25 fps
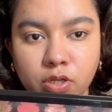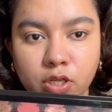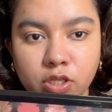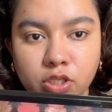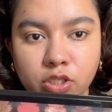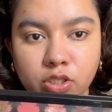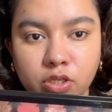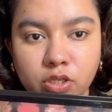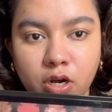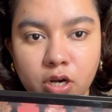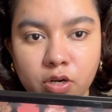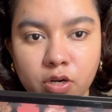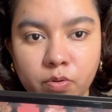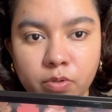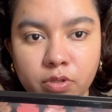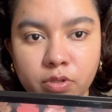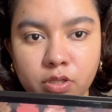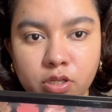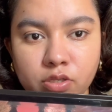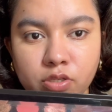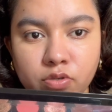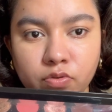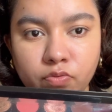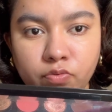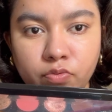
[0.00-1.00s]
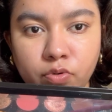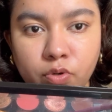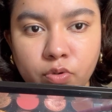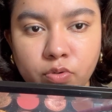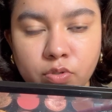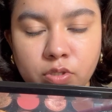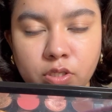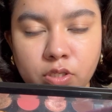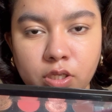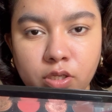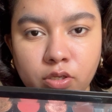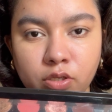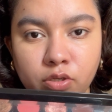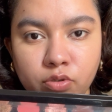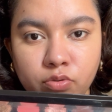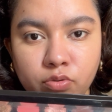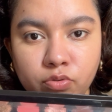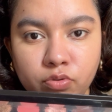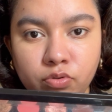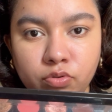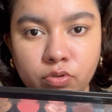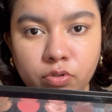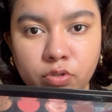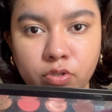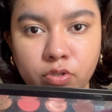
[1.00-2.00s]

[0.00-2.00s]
I start with this rosy neutral